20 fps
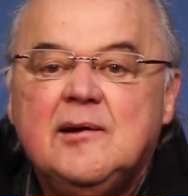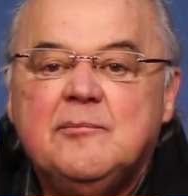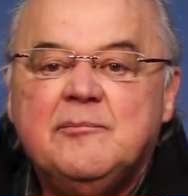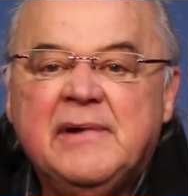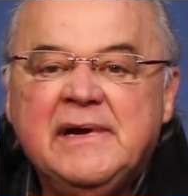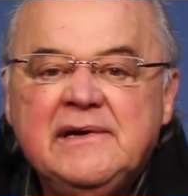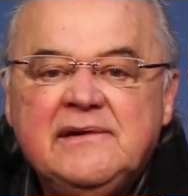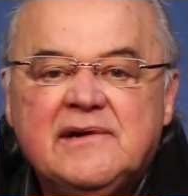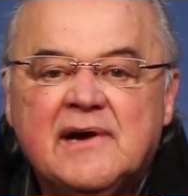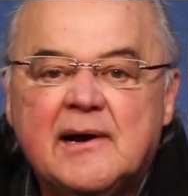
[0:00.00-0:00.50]

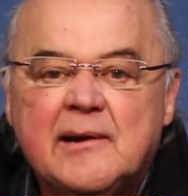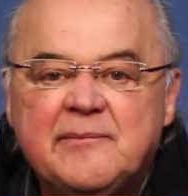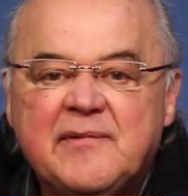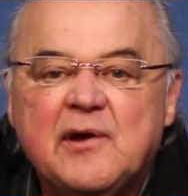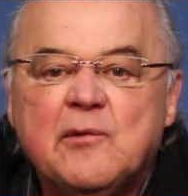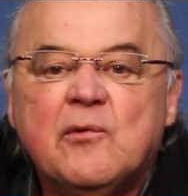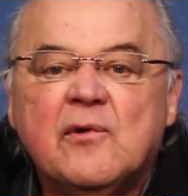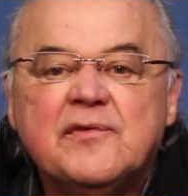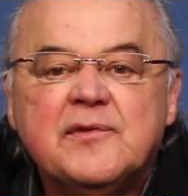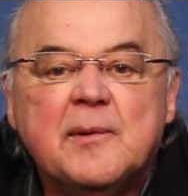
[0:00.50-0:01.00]
Meantime,
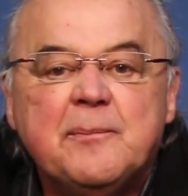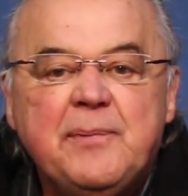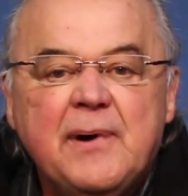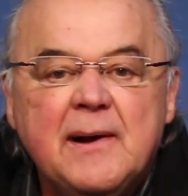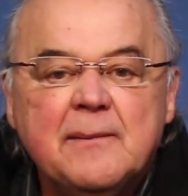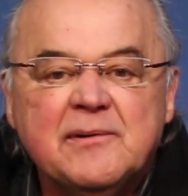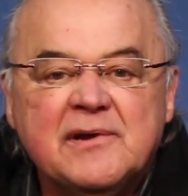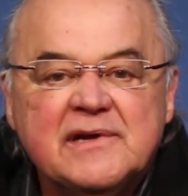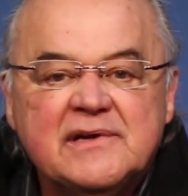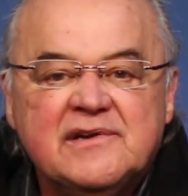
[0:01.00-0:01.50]
they want the
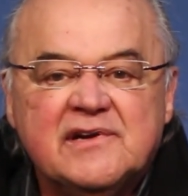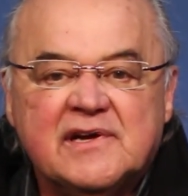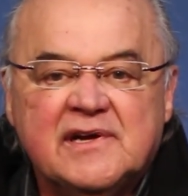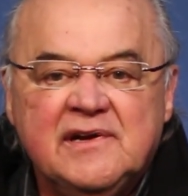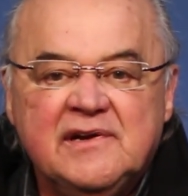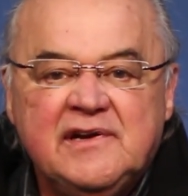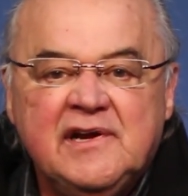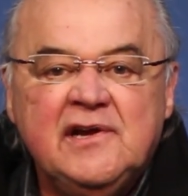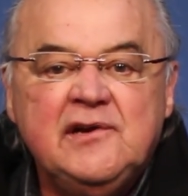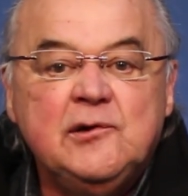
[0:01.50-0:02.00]
public to
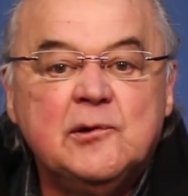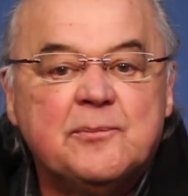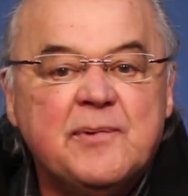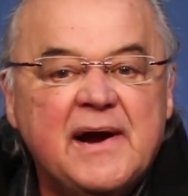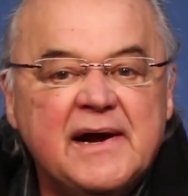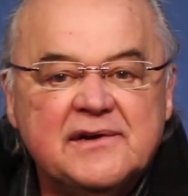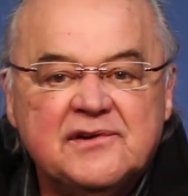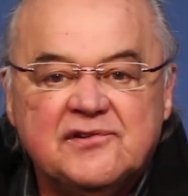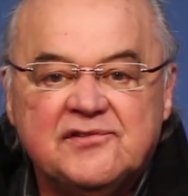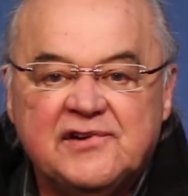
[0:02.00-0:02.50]
continue
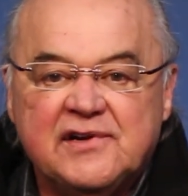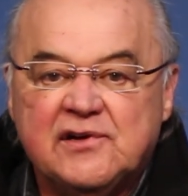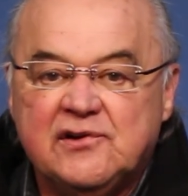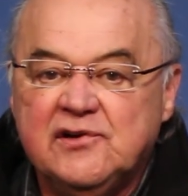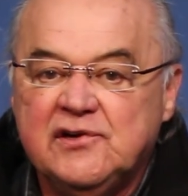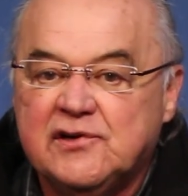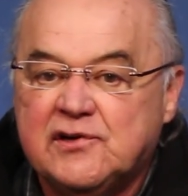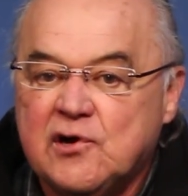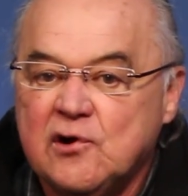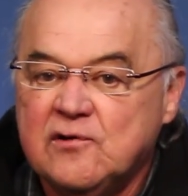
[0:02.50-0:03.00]
practicing
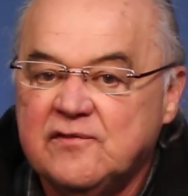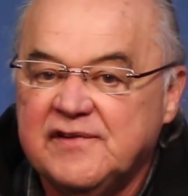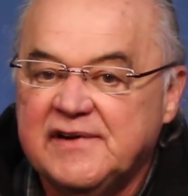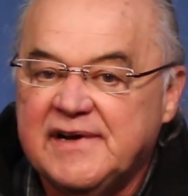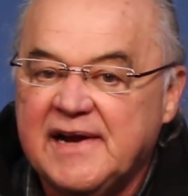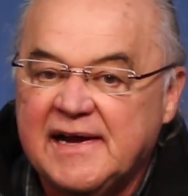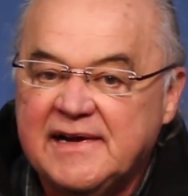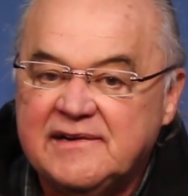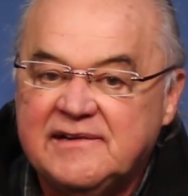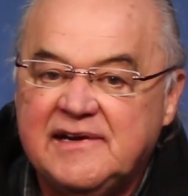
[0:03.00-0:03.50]
good
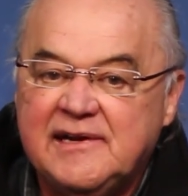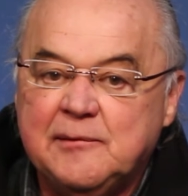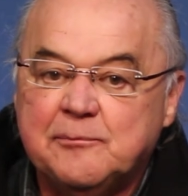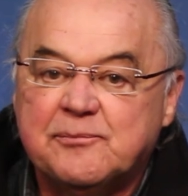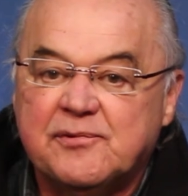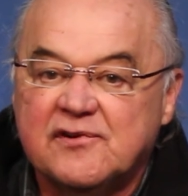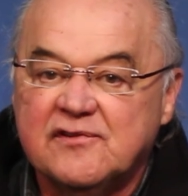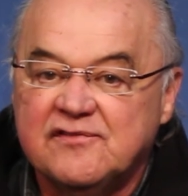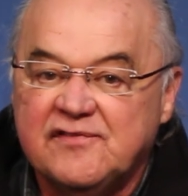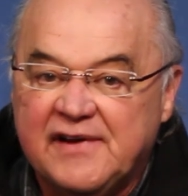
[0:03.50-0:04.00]
COVID-19
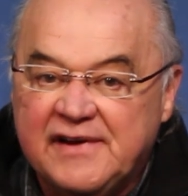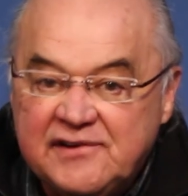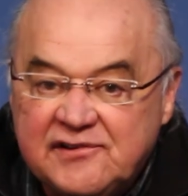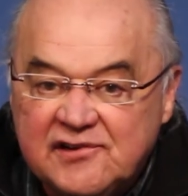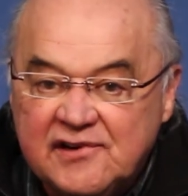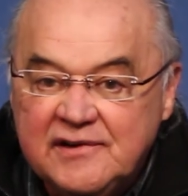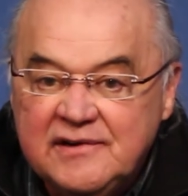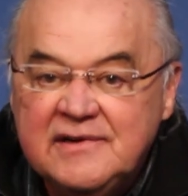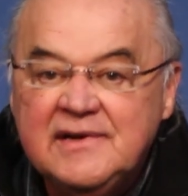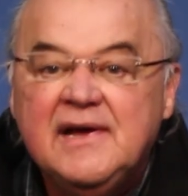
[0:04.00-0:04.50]

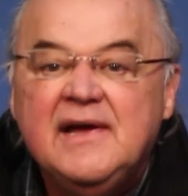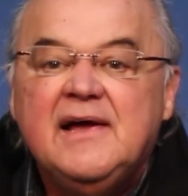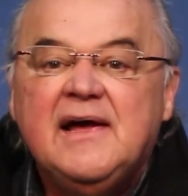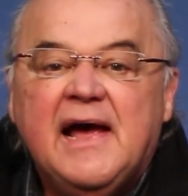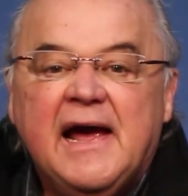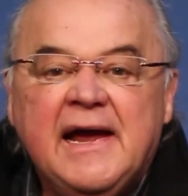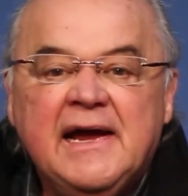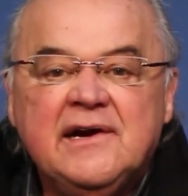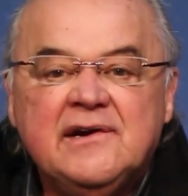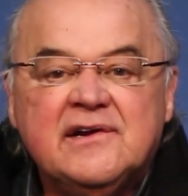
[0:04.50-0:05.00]
prevention
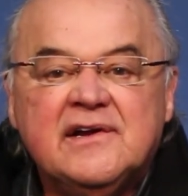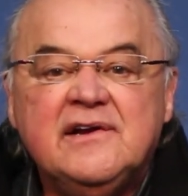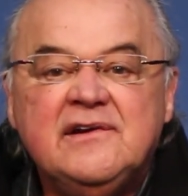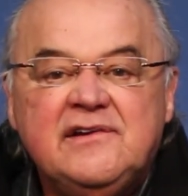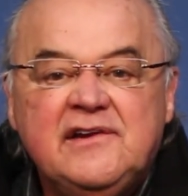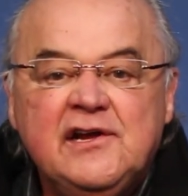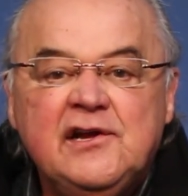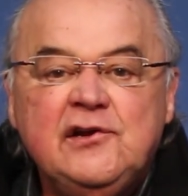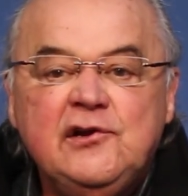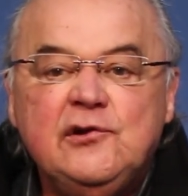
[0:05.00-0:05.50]
and
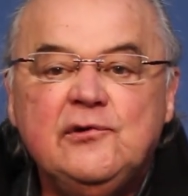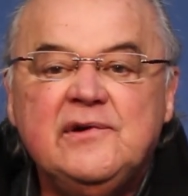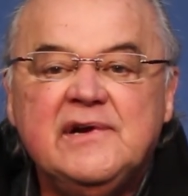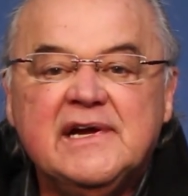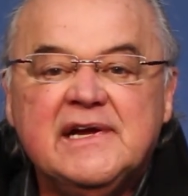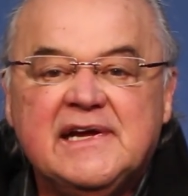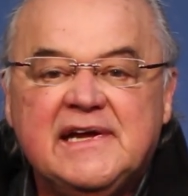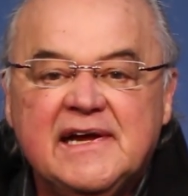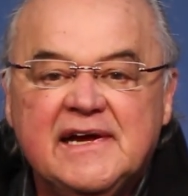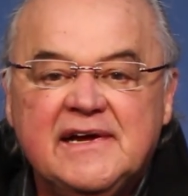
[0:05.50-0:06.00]
continue to
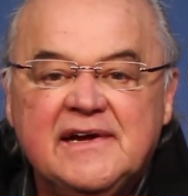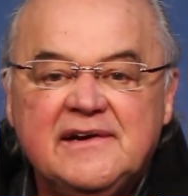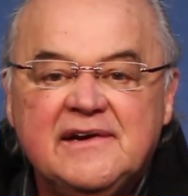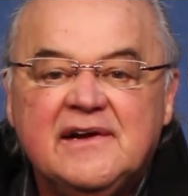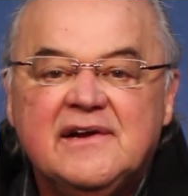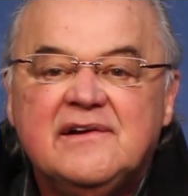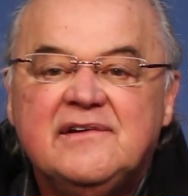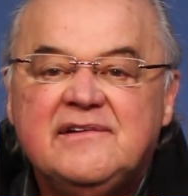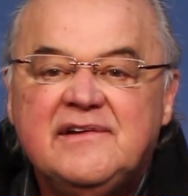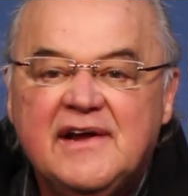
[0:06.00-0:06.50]
get
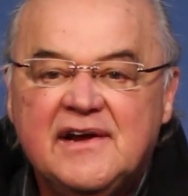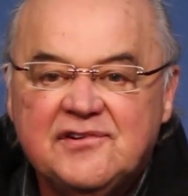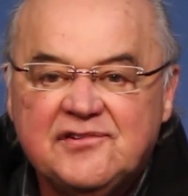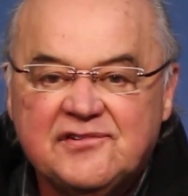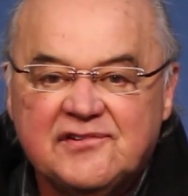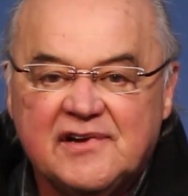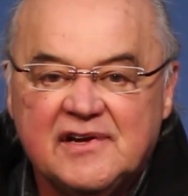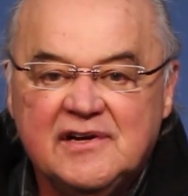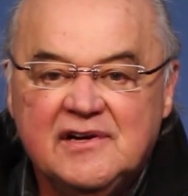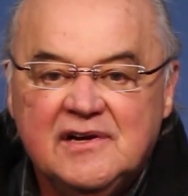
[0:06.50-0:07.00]

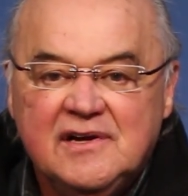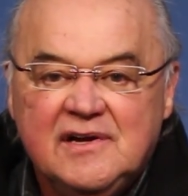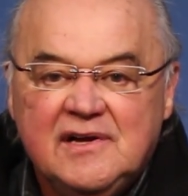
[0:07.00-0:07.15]
tested.